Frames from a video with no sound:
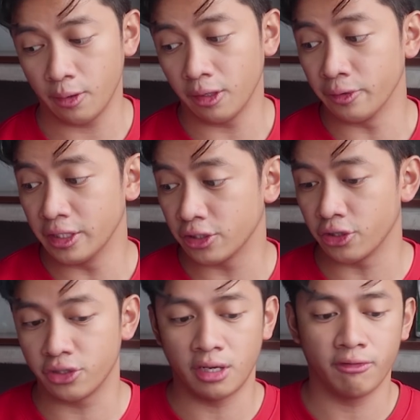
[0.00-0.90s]
I will
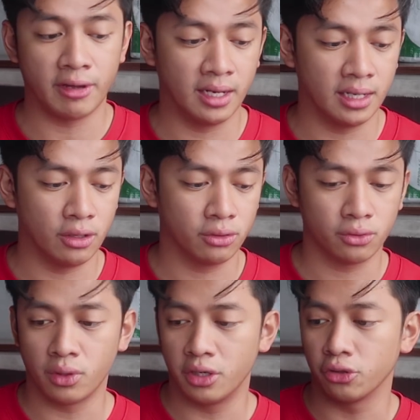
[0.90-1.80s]
research and find
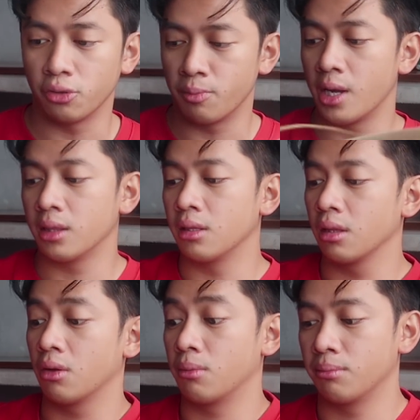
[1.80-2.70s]
out kung ano tong
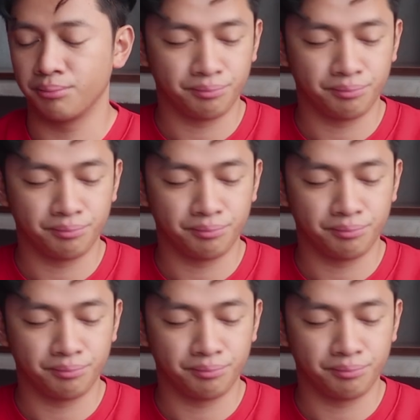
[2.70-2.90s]
brand na to.